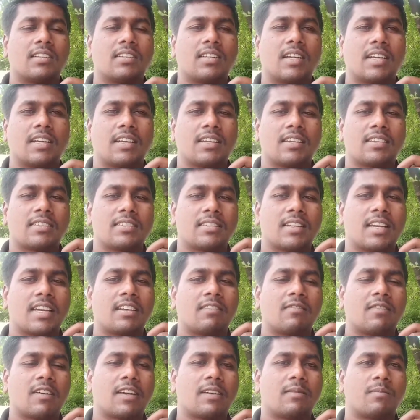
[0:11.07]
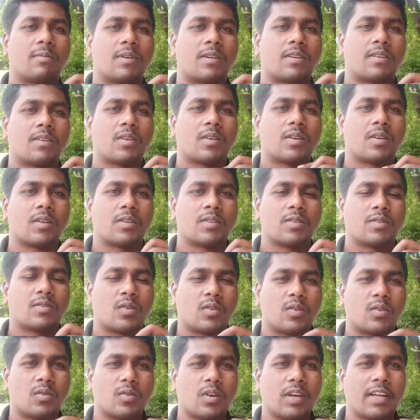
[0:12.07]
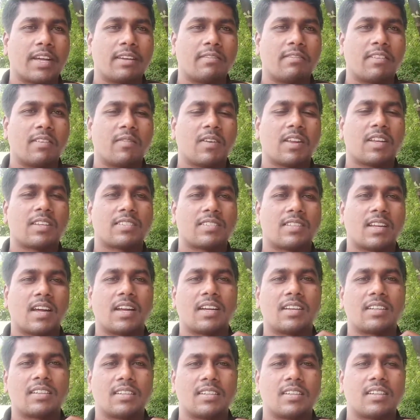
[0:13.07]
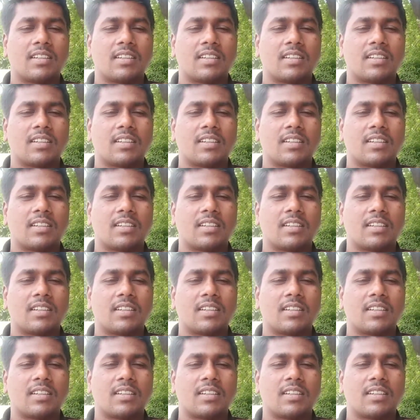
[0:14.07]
that is environment. So today we will start